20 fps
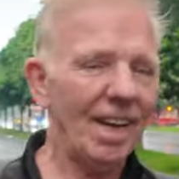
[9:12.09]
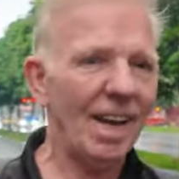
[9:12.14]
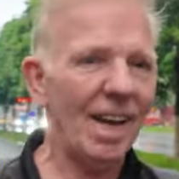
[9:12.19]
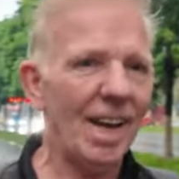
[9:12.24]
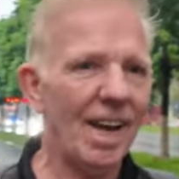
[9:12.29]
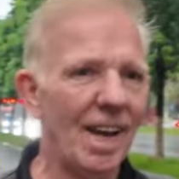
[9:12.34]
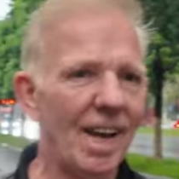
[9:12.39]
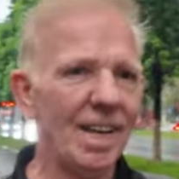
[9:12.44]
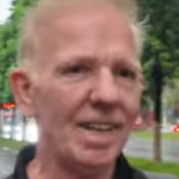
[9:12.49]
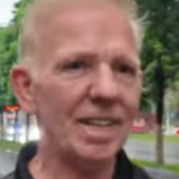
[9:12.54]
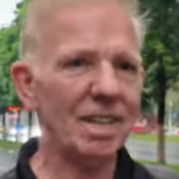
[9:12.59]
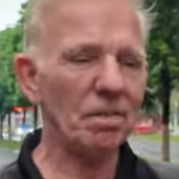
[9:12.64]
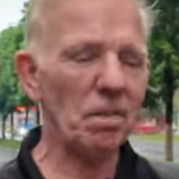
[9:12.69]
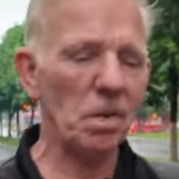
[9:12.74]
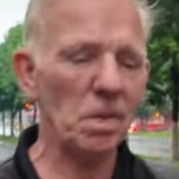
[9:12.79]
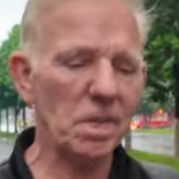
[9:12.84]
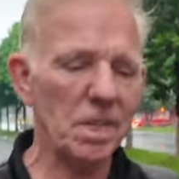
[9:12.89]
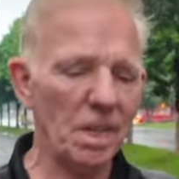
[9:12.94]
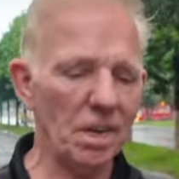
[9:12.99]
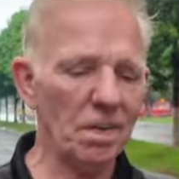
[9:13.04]
And I'm
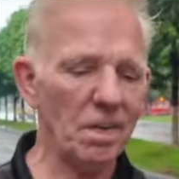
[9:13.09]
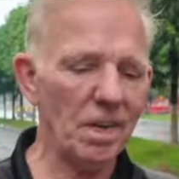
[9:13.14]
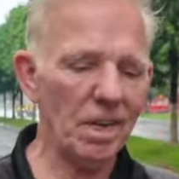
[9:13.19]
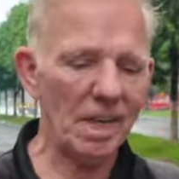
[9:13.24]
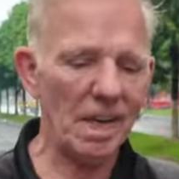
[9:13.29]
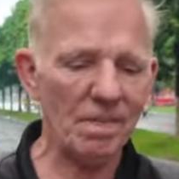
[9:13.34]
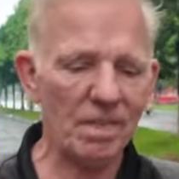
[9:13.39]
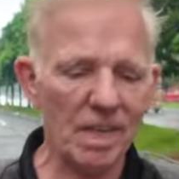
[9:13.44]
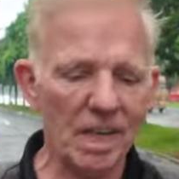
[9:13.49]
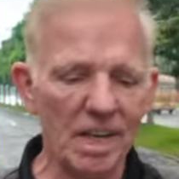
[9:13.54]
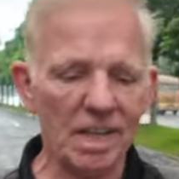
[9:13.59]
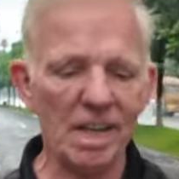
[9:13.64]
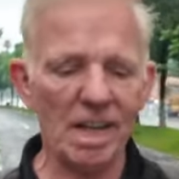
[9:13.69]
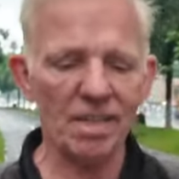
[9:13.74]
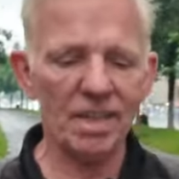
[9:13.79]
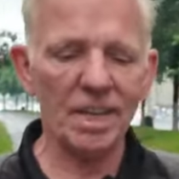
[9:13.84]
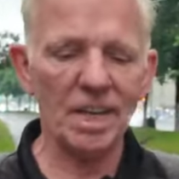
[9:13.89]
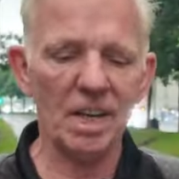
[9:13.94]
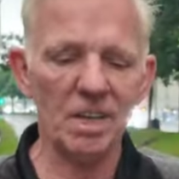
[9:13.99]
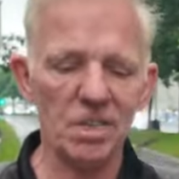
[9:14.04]
also living in
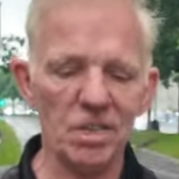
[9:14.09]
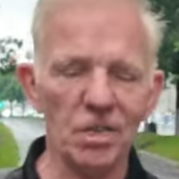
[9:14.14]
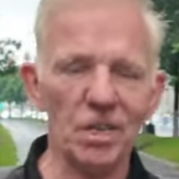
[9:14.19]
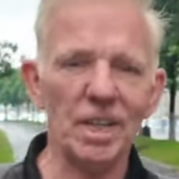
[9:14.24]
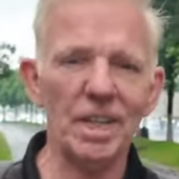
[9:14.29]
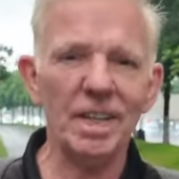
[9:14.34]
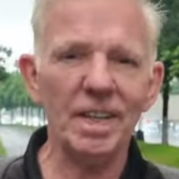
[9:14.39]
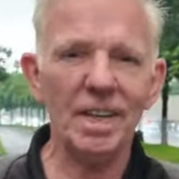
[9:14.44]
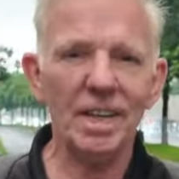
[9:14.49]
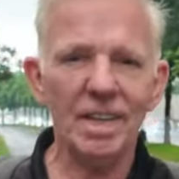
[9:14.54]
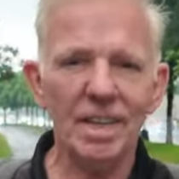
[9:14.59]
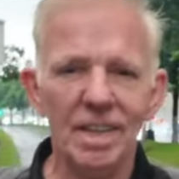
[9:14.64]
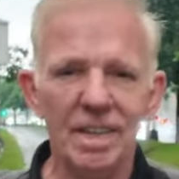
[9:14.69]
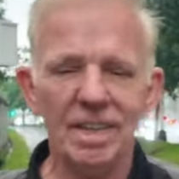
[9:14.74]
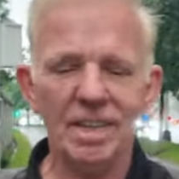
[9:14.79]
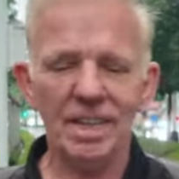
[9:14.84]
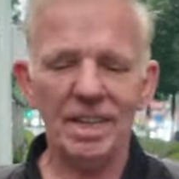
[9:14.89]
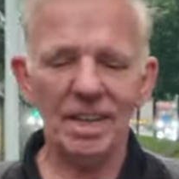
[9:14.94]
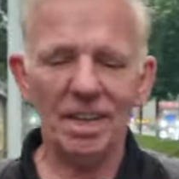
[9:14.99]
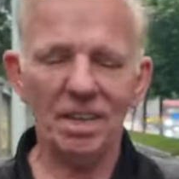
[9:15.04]
another country,
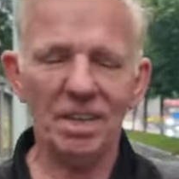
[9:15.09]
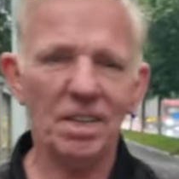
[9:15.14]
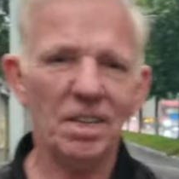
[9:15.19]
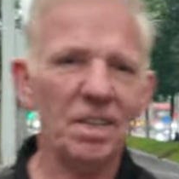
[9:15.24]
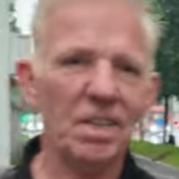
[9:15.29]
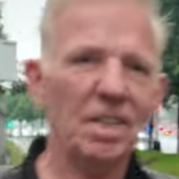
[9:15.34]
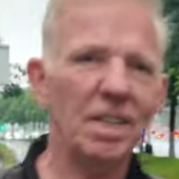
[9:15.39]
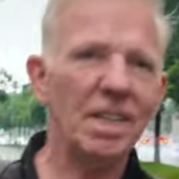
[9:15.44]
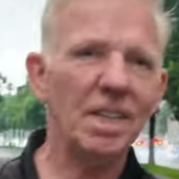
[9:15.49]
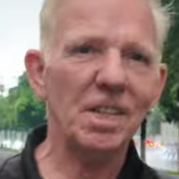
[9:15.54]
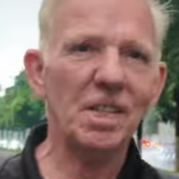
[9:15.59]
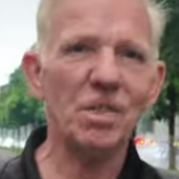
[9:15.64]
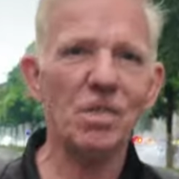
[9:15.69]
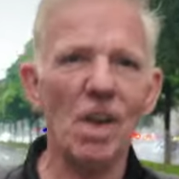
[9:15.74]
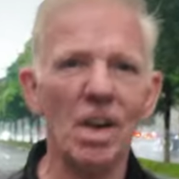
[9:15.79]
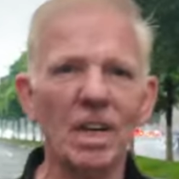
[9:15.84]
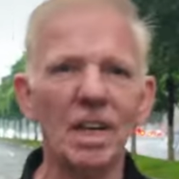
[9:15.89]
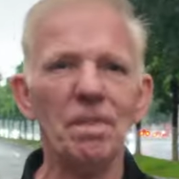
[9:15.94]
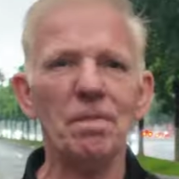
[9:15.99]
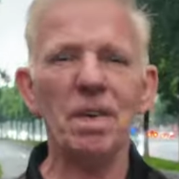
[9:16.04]
you know,
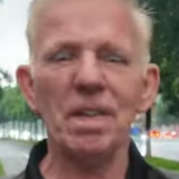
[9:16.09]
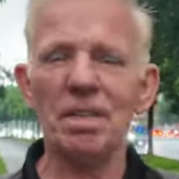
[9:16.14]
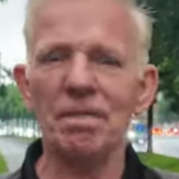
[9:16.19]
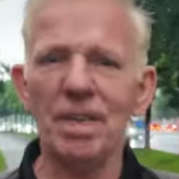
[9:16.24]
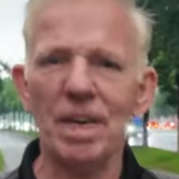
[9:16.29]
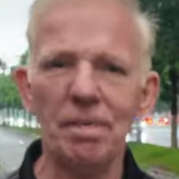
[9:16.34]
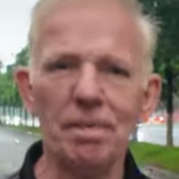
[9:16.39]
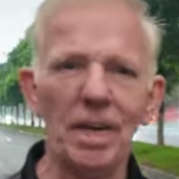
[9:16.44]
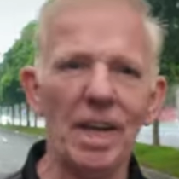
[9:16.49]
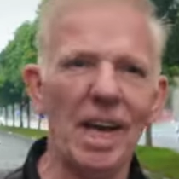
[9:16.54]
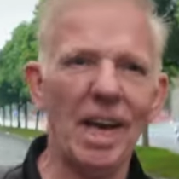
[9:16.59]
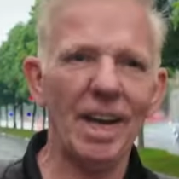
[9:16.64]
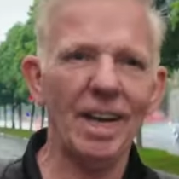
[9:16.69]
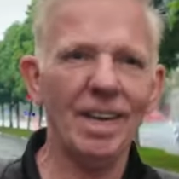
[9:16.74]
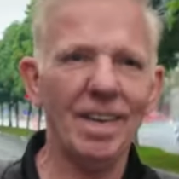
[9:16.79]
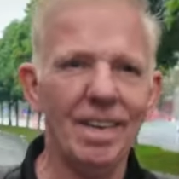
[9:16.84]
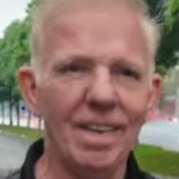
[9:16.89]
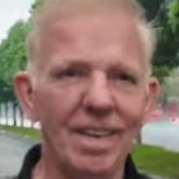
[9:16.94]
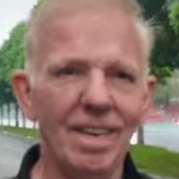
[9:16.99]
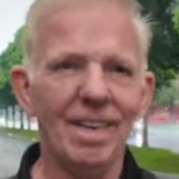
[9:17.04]
struggling with the
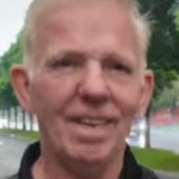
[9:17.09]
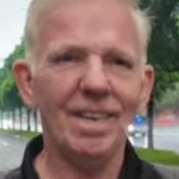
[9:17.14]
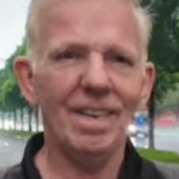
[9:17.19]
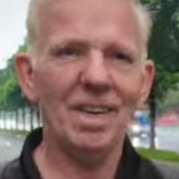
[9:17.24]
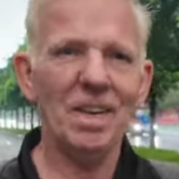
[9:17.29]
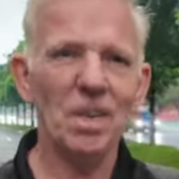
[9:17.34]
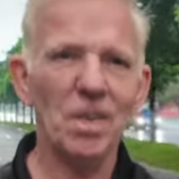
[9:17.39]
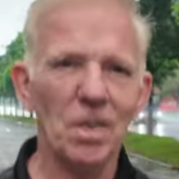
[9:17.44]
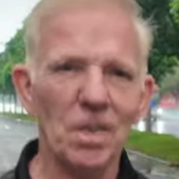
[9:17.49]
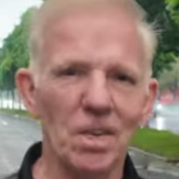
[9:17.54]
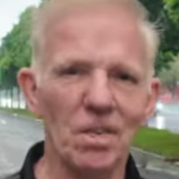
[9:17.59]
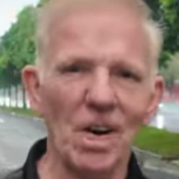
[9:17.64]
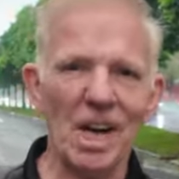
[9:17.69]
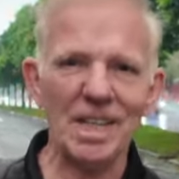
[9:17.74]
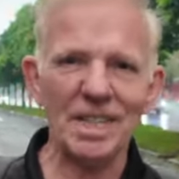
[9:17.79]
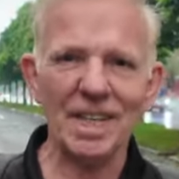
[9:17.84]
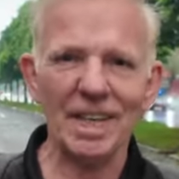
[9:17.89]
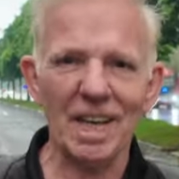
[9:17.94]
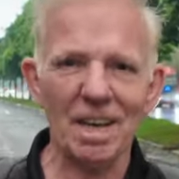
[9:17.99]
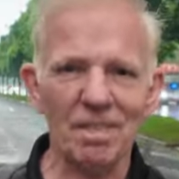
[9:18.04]
VPN, or oh, the
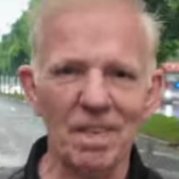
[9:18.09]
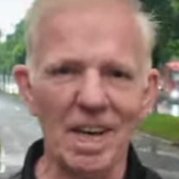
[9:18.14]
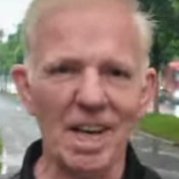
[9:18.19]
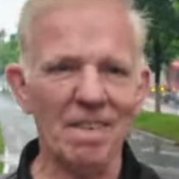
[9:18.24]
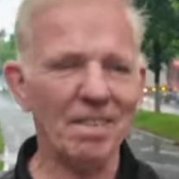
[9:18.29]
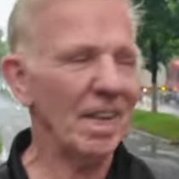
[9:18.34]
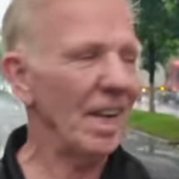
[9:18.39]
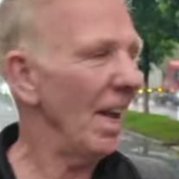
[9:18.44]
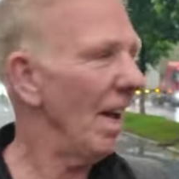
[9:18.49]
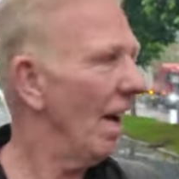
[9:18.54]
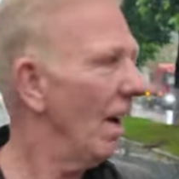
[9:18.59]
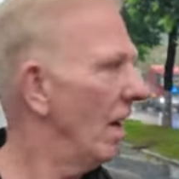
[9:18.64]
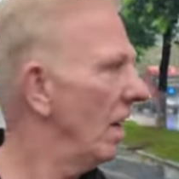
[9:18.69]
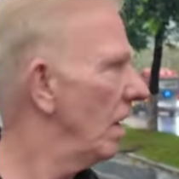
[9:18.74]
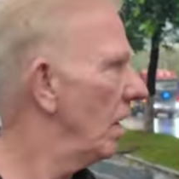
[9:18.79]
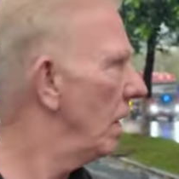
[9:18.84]
rains are coming heavy now